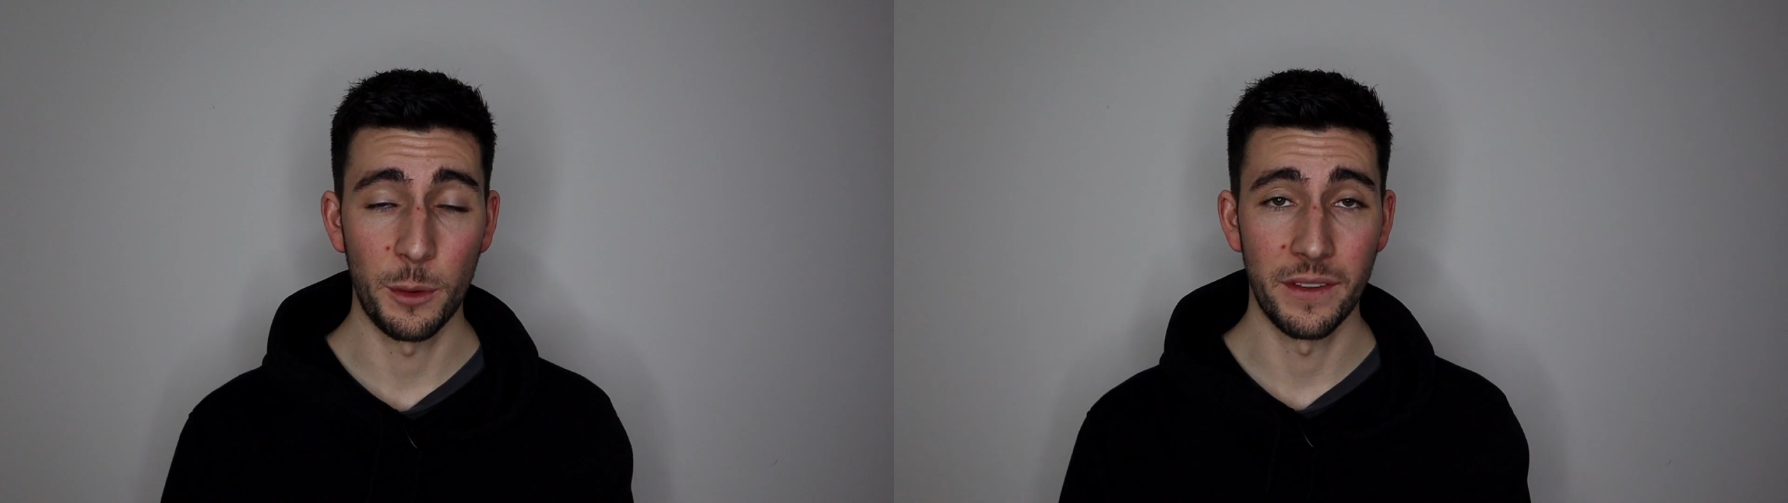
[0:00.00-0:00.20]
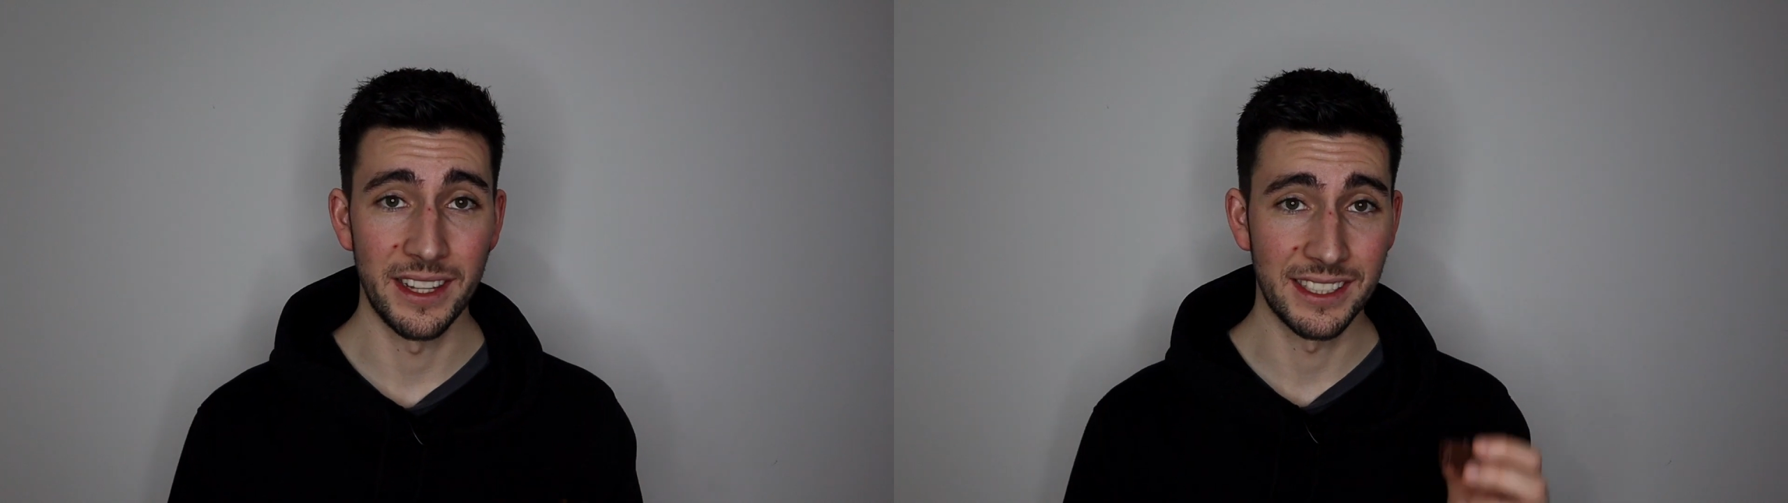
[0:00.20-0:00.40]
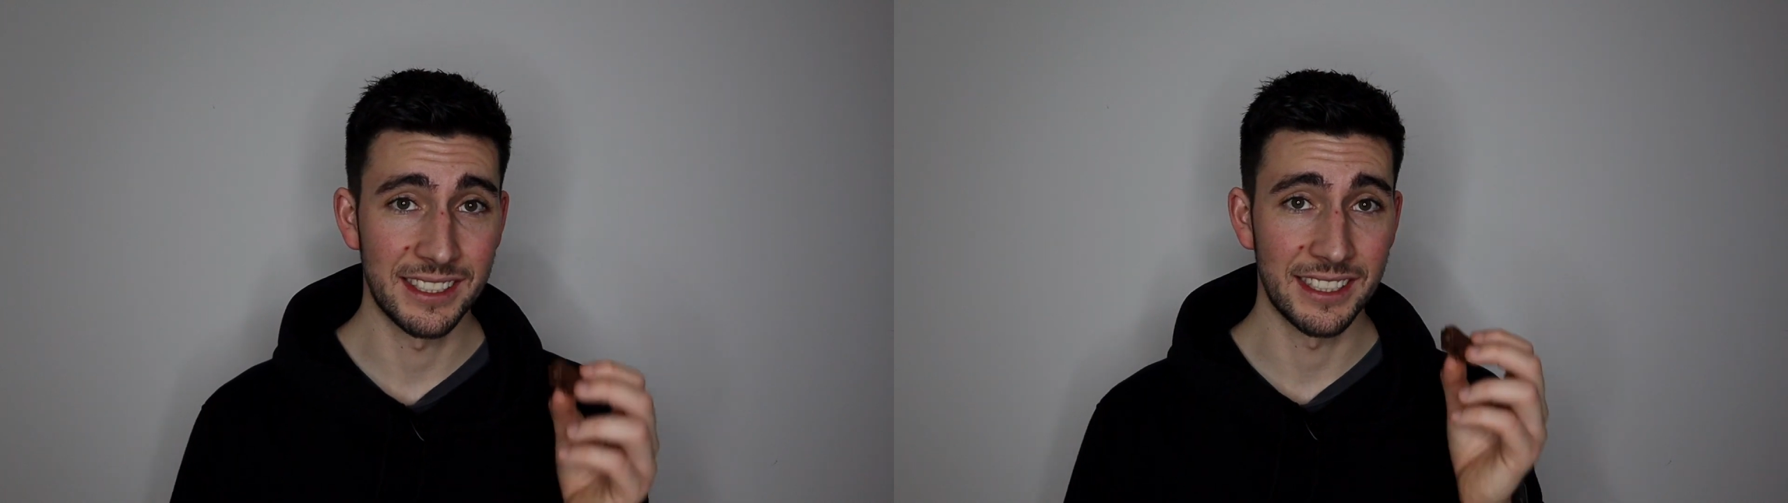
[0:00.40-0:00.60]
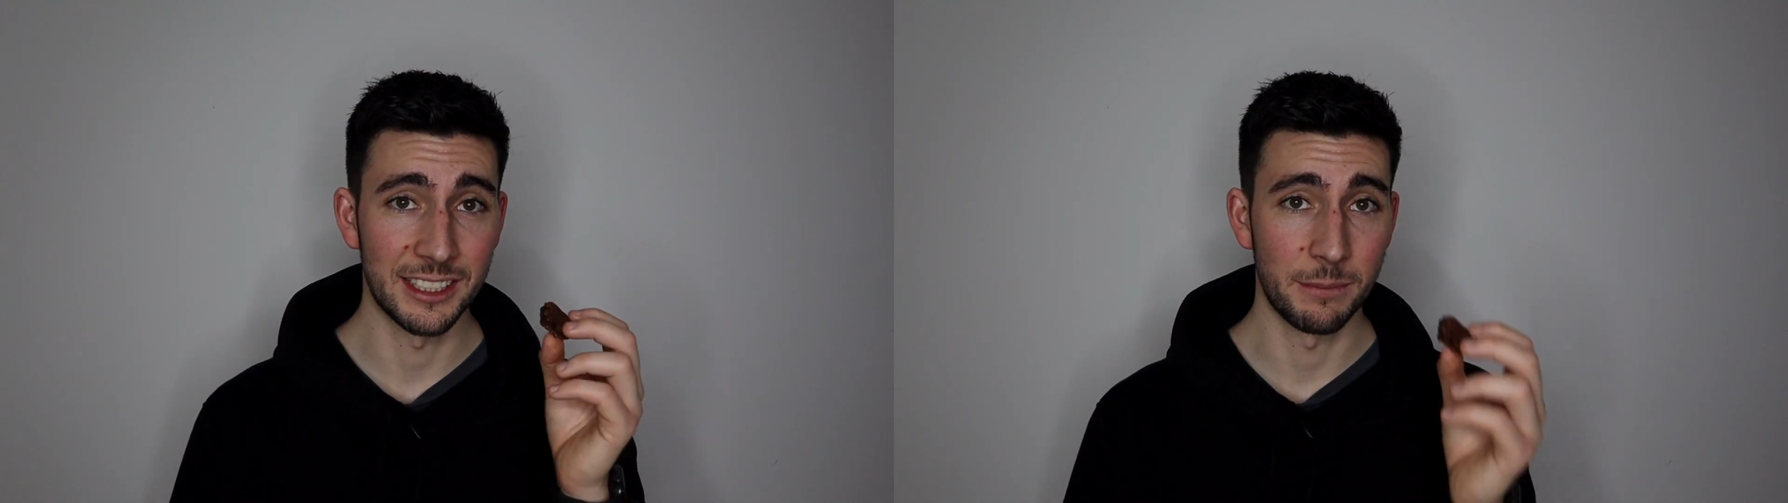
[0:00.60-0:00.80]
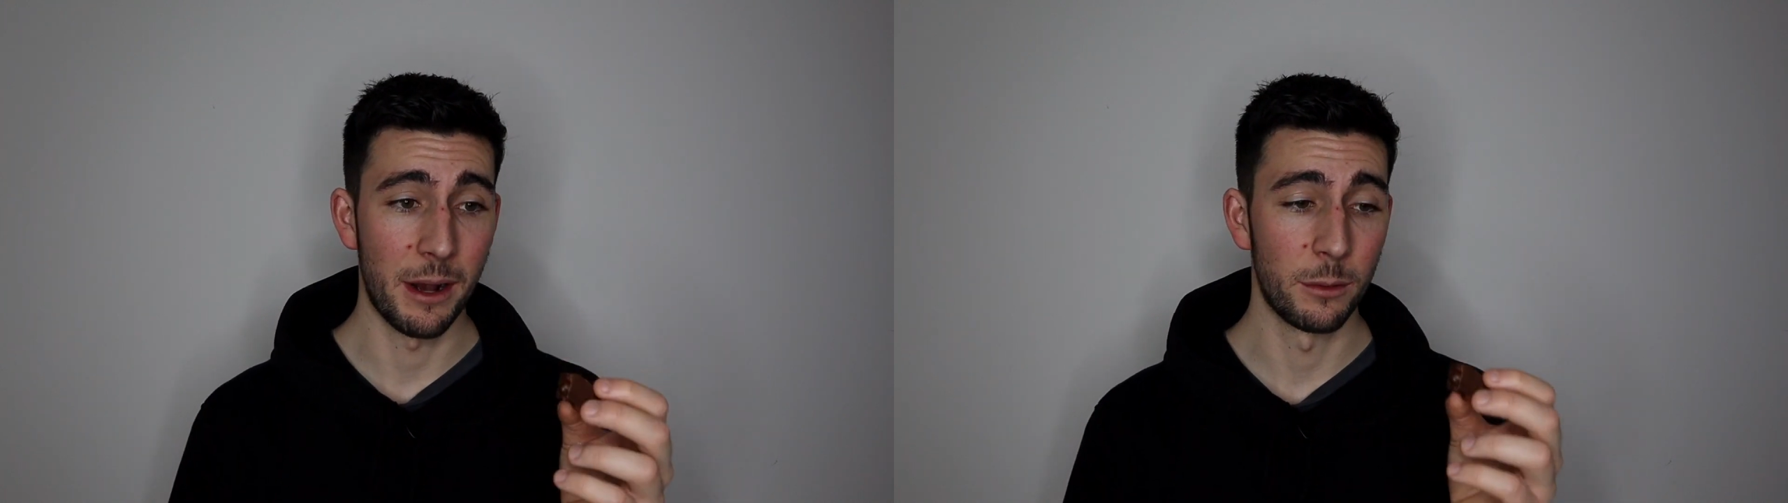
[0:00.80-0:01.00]
this
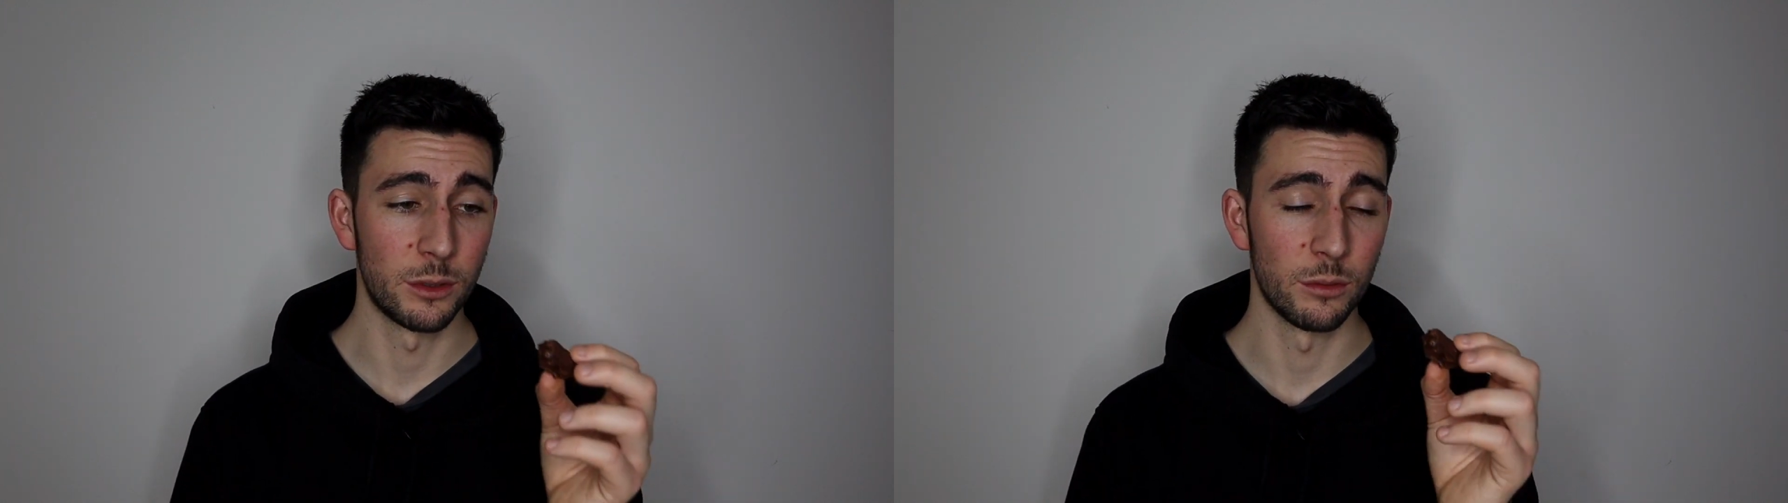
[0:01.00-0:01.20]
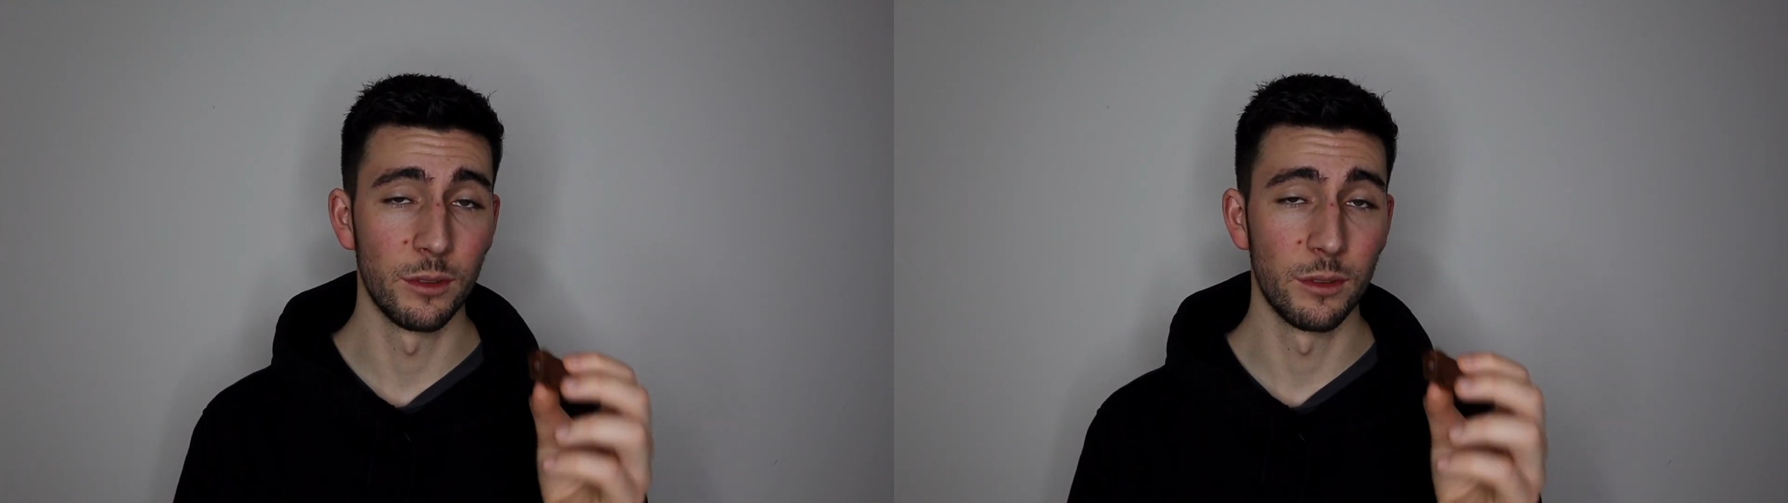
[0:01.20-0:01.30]
smells